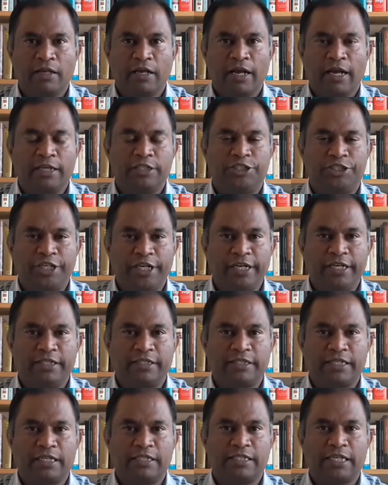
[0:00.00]
And
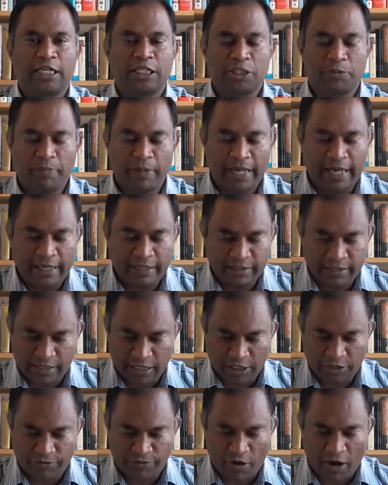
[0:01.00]
Jesus explains
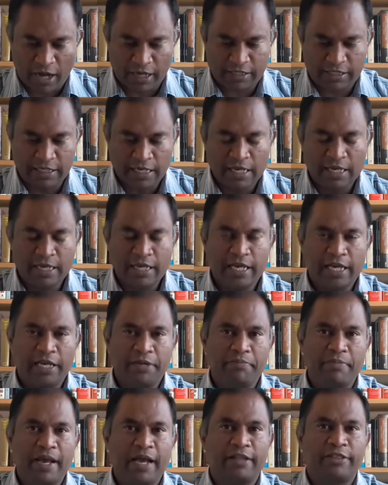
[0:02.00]
this for us
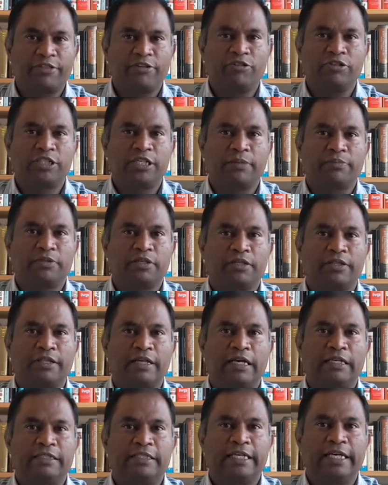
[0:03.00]
in Matthew chapter
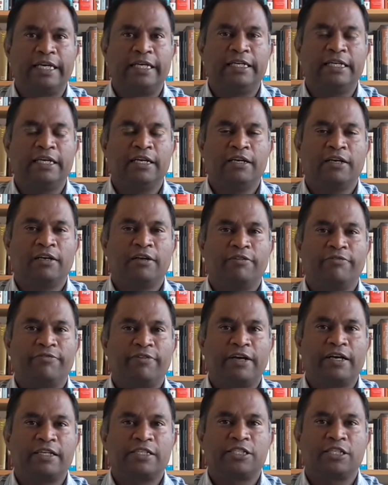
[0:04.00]
13,
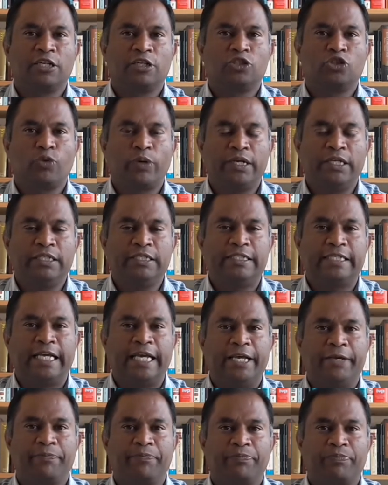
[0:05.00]
verse
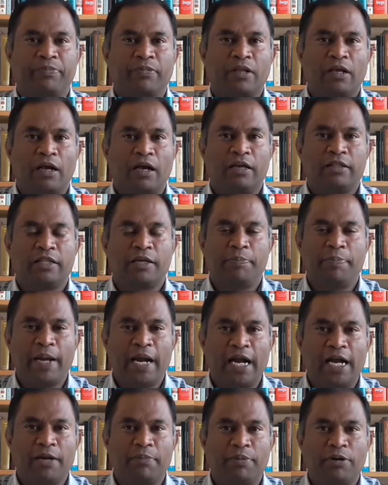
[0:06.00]
20, uh, the
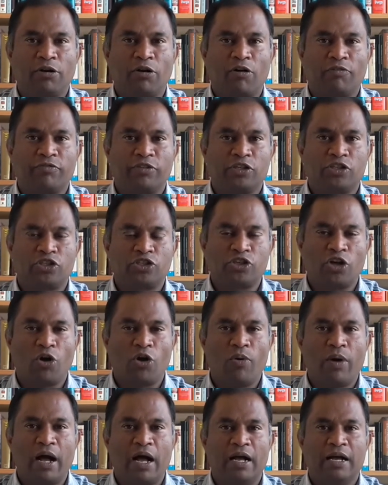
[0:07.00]
parable of the
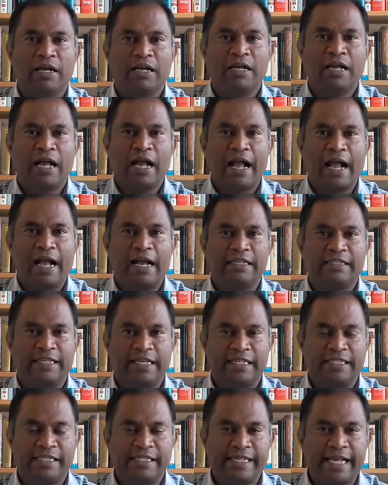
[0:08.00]
sower as
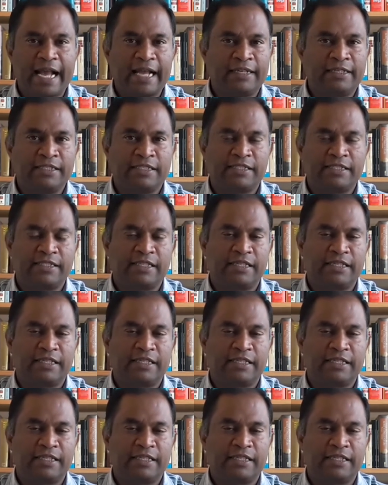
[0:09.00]
he scatters